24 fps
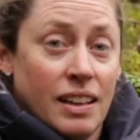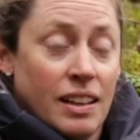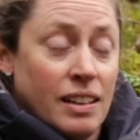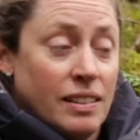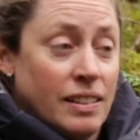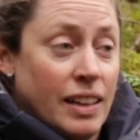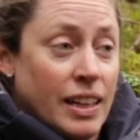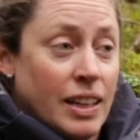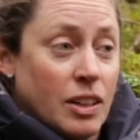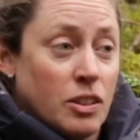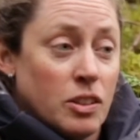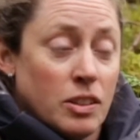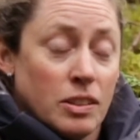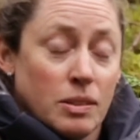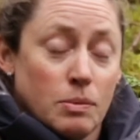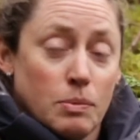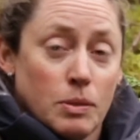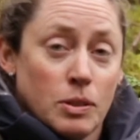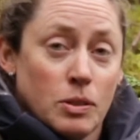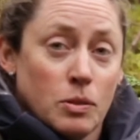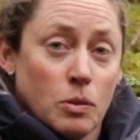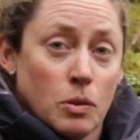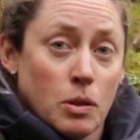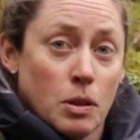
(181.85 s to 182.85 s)
like
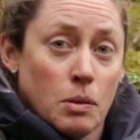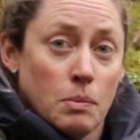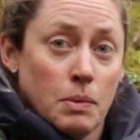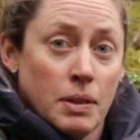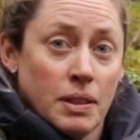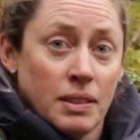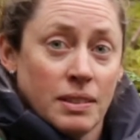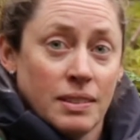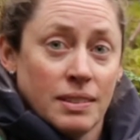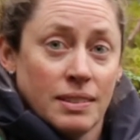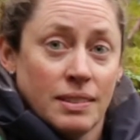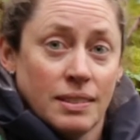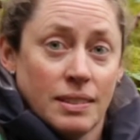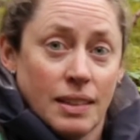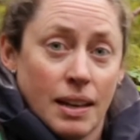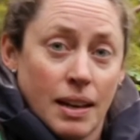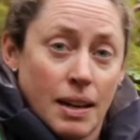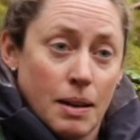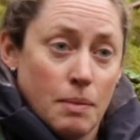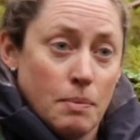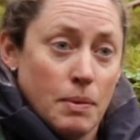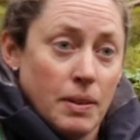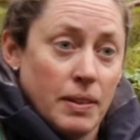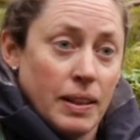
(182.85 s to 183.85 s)
Christmas ornaments,
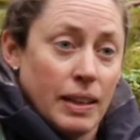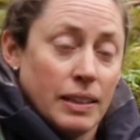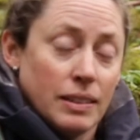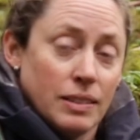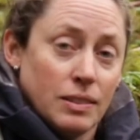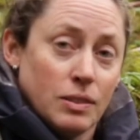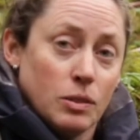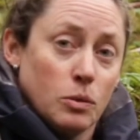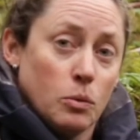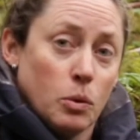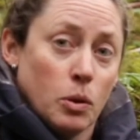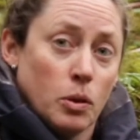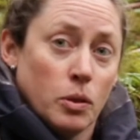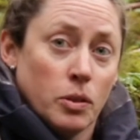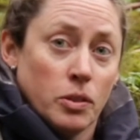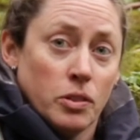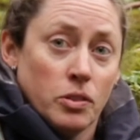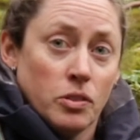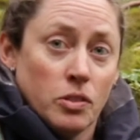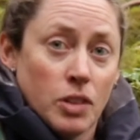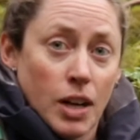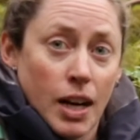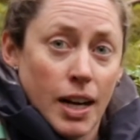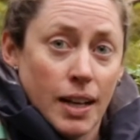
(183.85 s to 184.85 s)
and that's squirrels
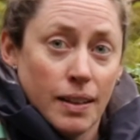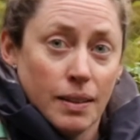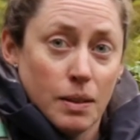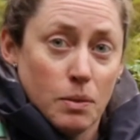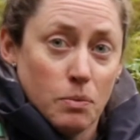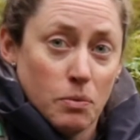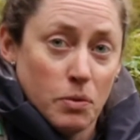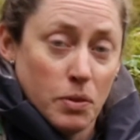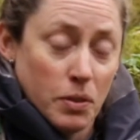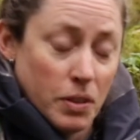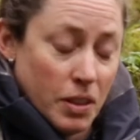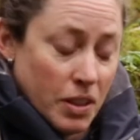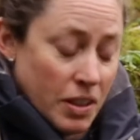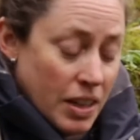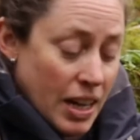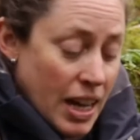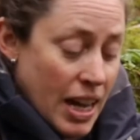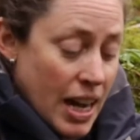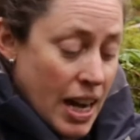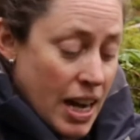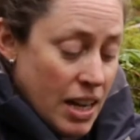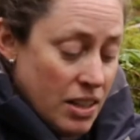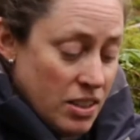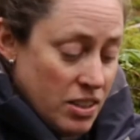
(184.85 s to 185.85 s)
drying them for their
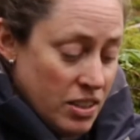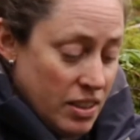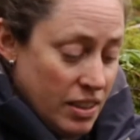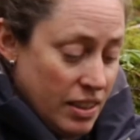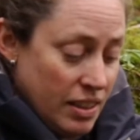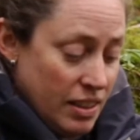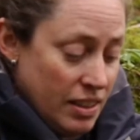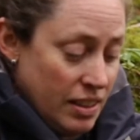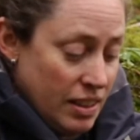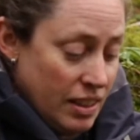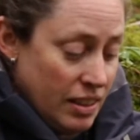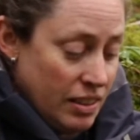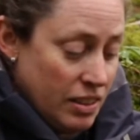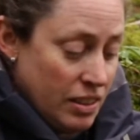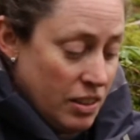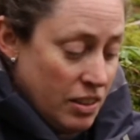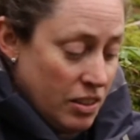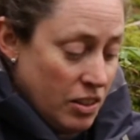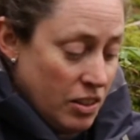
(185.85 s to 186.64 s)
cash. They think they're